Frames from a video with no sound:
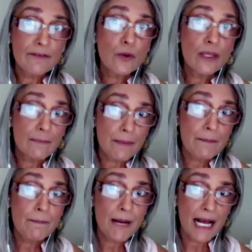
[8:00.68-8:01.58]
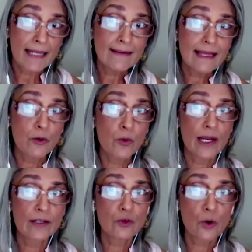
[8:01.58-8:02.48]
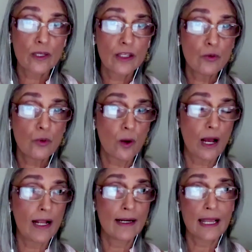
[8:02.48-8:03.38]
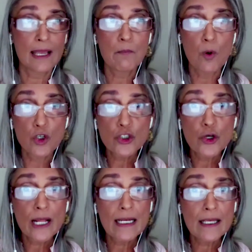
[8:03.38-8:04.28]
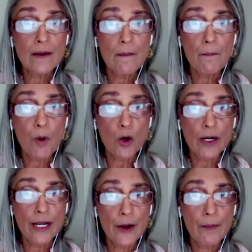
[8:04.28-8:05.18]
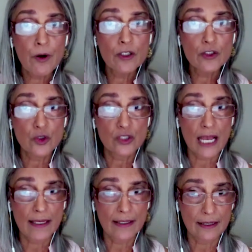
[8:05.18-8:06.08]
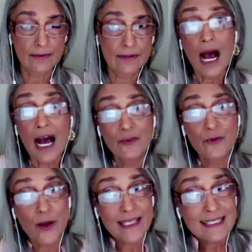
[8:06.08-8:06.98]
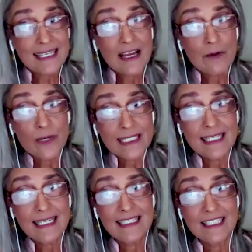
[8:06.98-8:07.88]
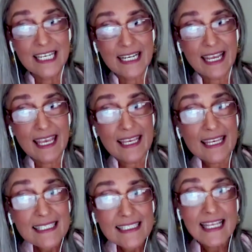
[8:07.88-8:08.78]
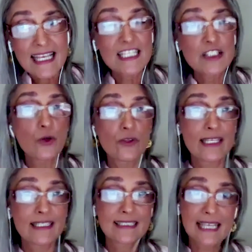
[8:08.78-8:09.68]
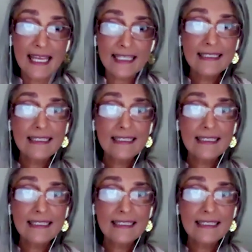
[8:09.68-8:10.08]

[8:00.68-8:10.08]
to keep in mind that we are talking to an emotionally vulnerable society. Addressing a resilient Gen S is not the same